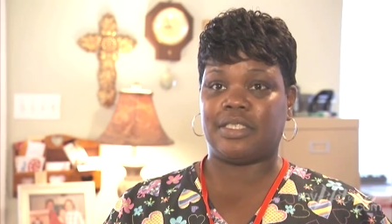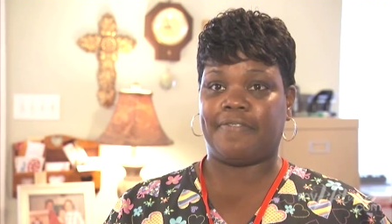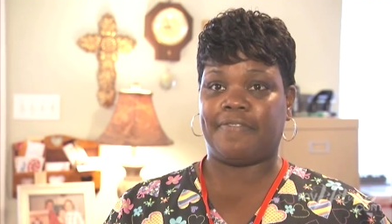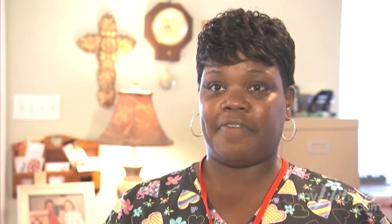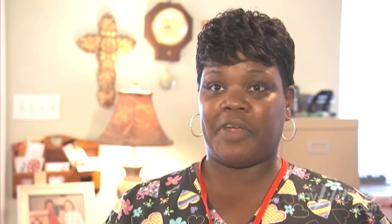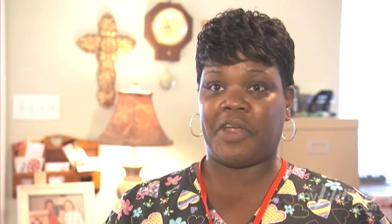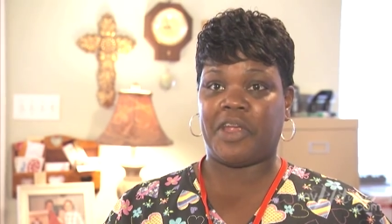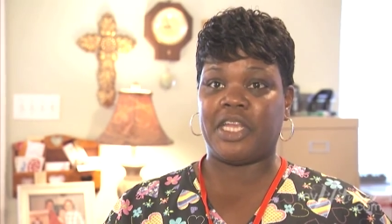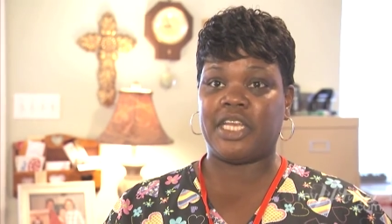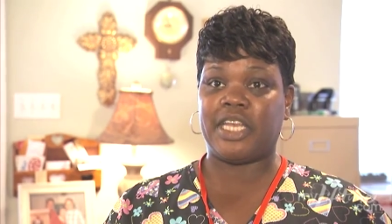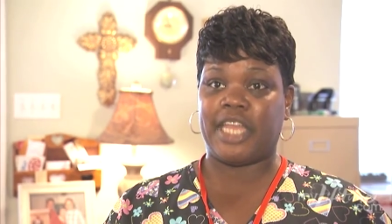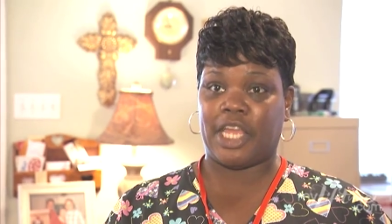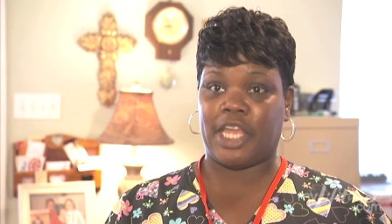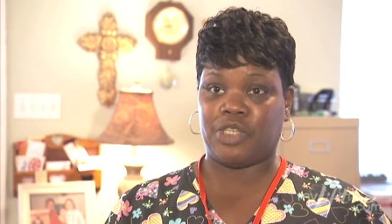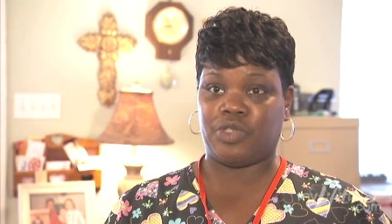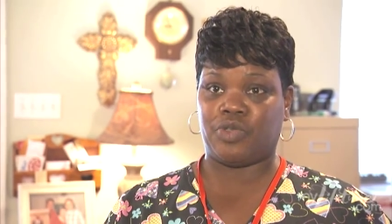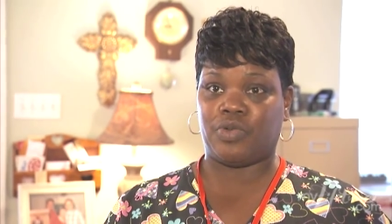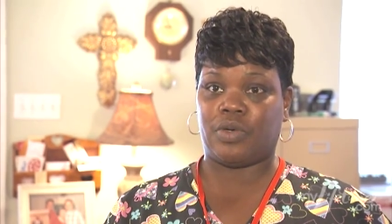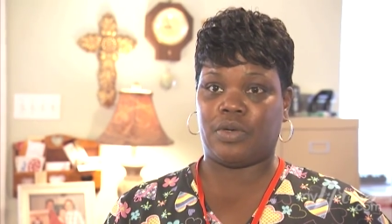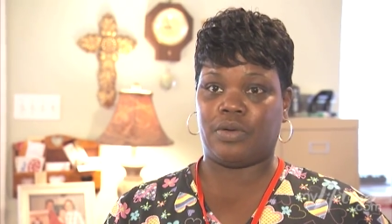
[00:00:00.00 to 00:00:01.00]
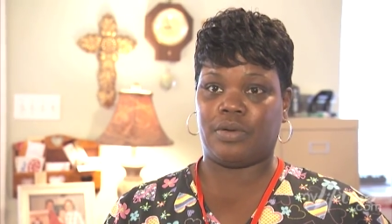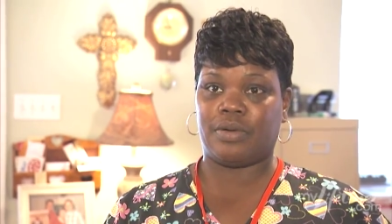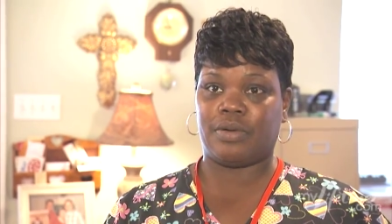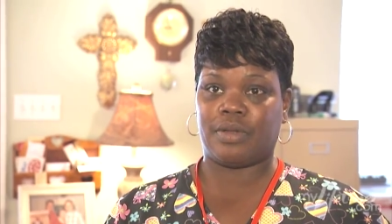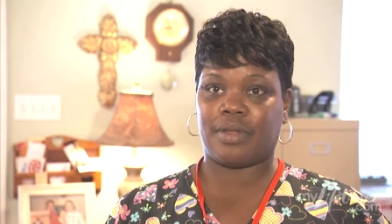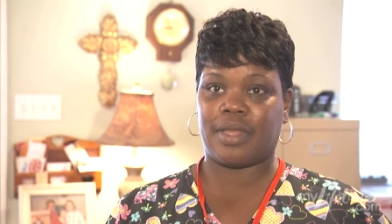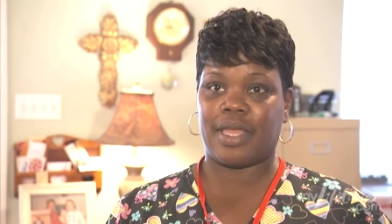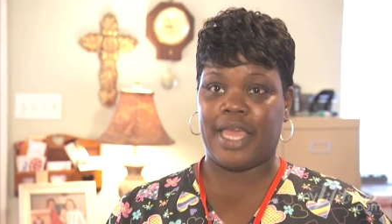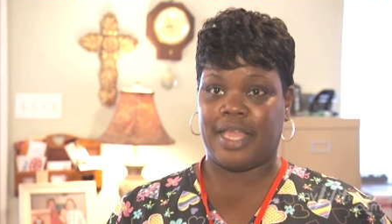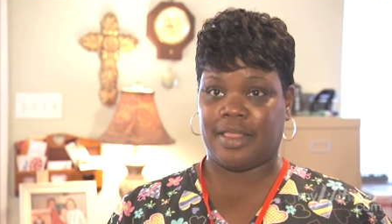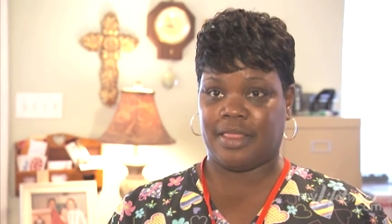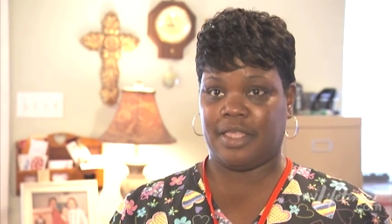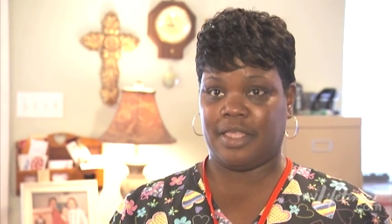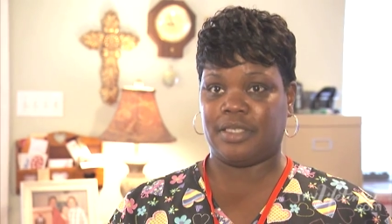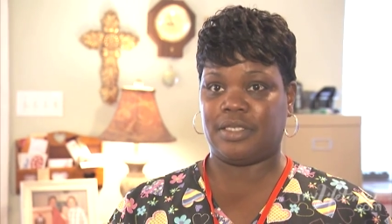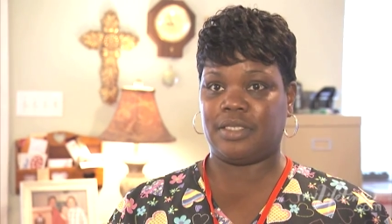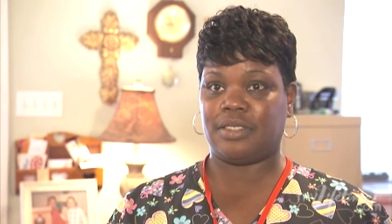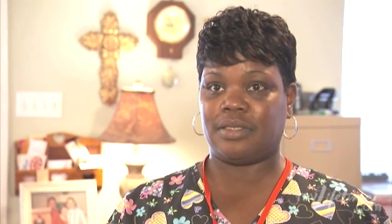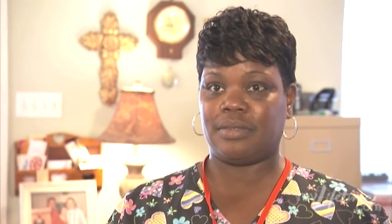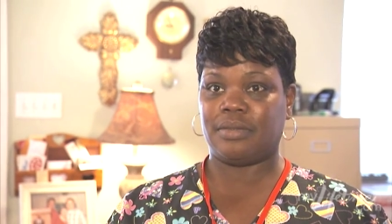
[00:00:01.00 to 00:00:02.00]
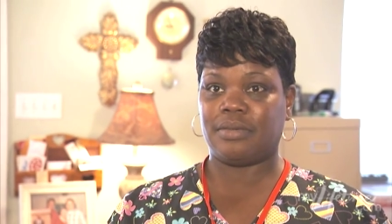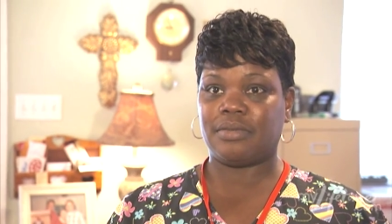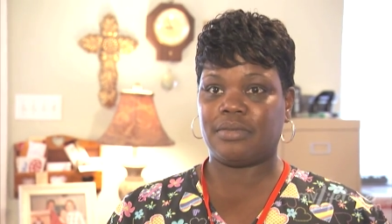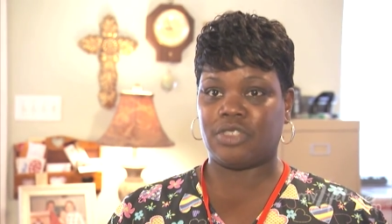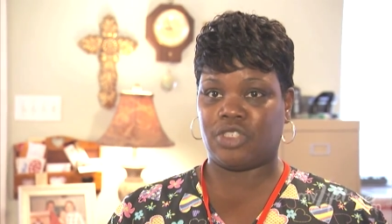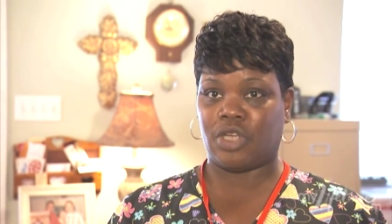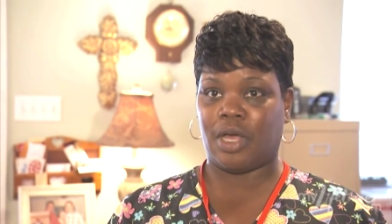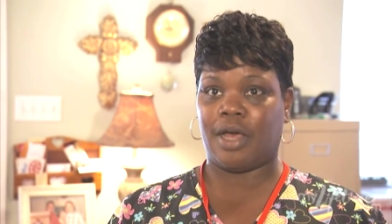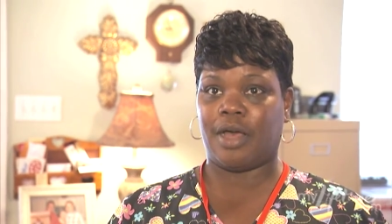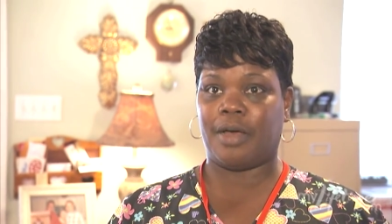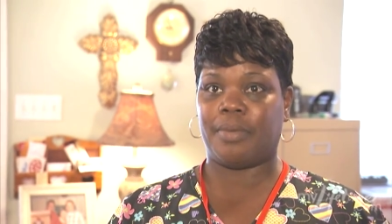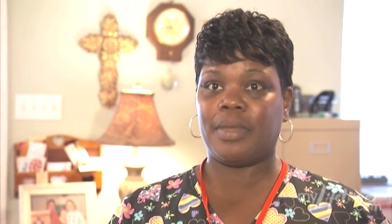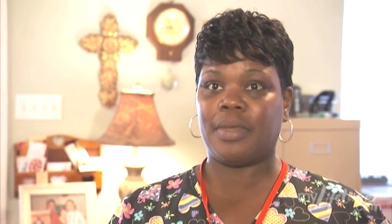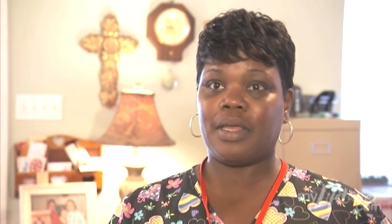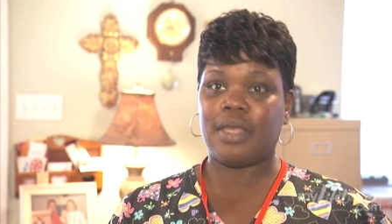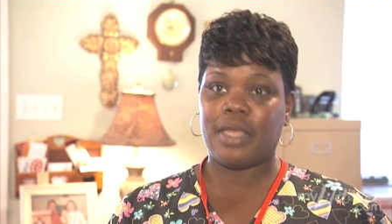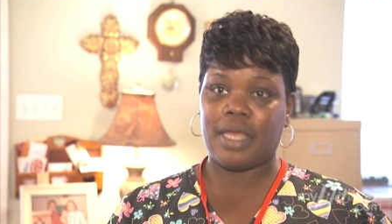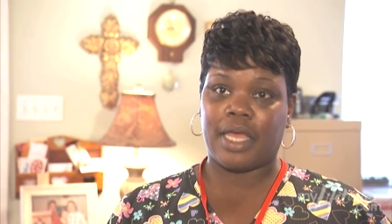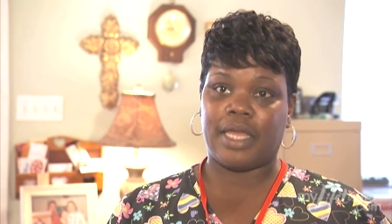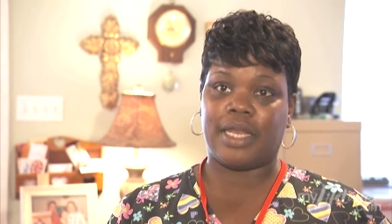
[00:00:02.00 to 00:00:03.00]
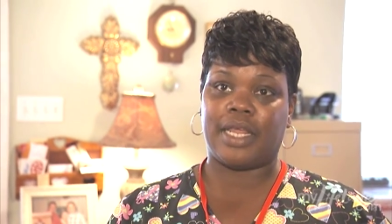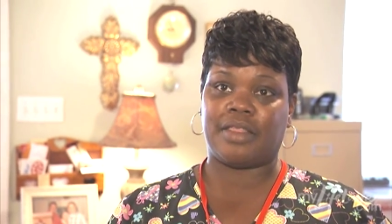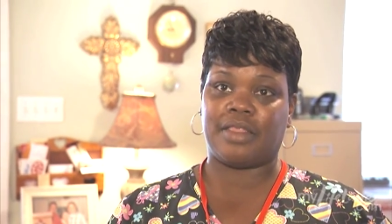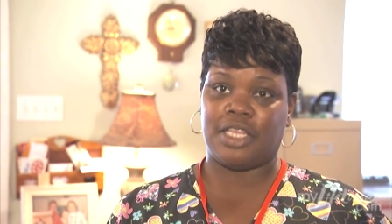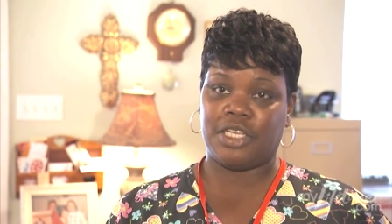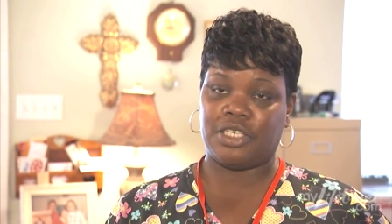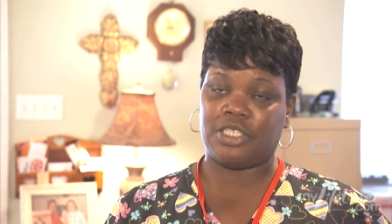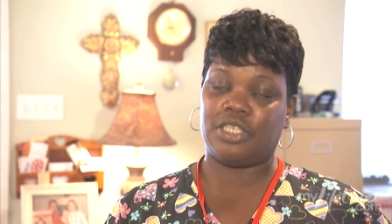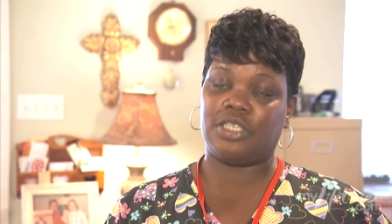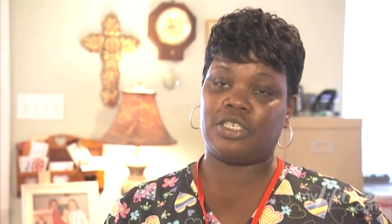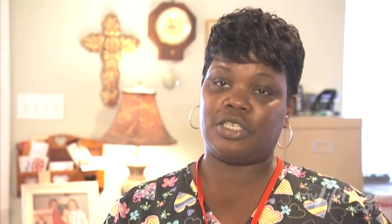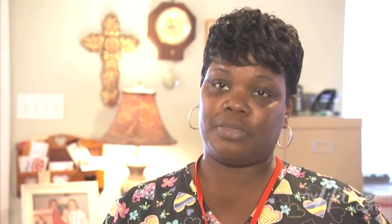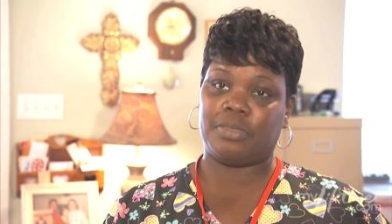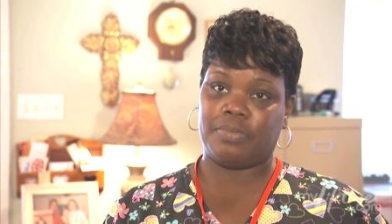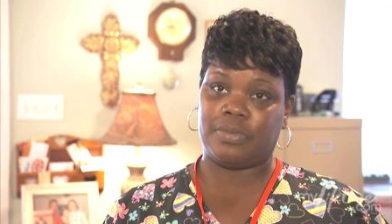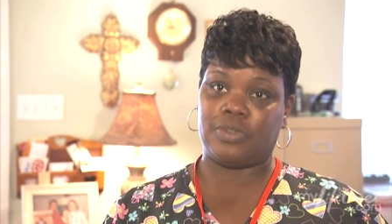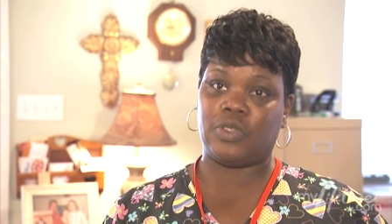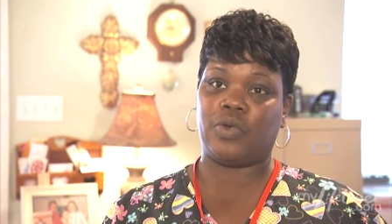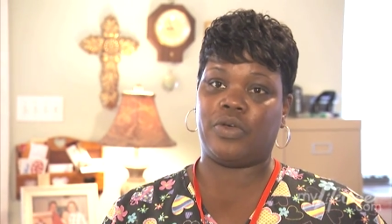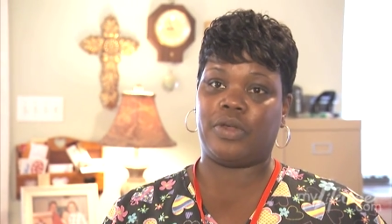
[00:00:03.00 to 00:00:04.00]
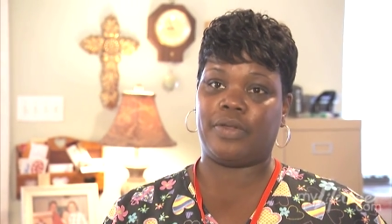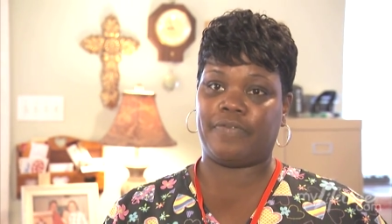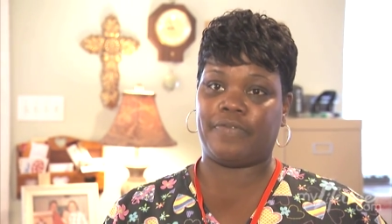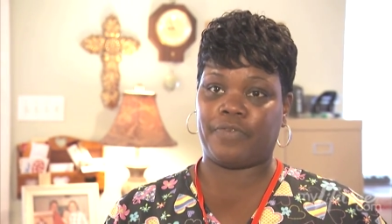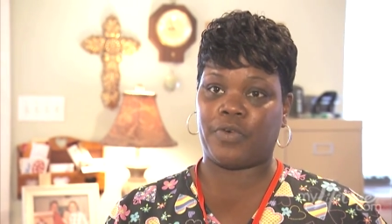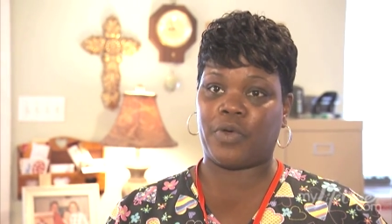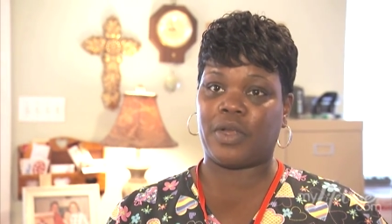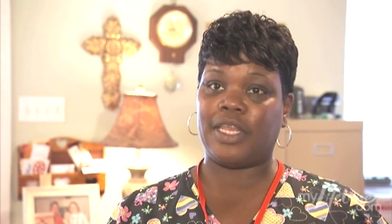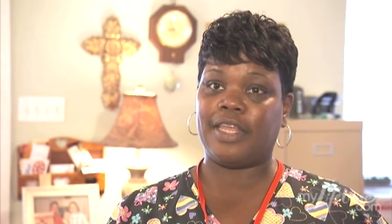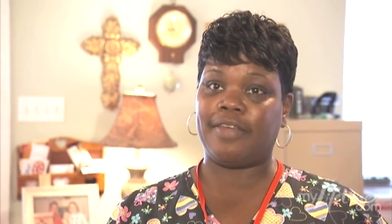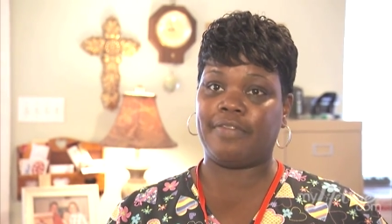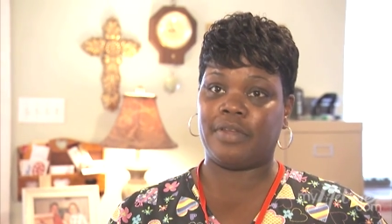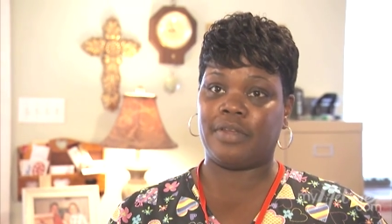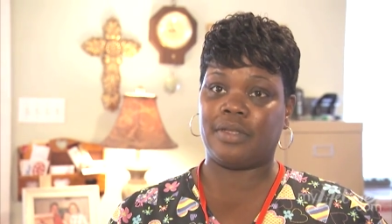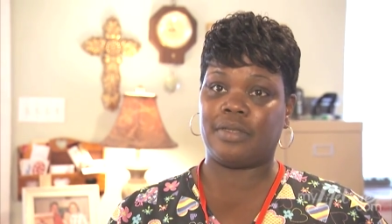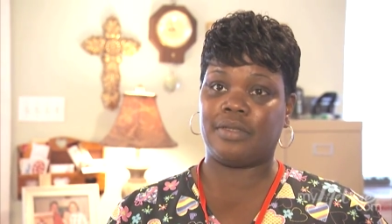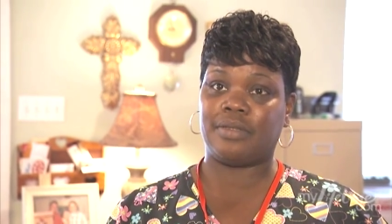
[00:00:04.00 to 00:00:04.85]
a very natural at this job, and I think she should do it for a living.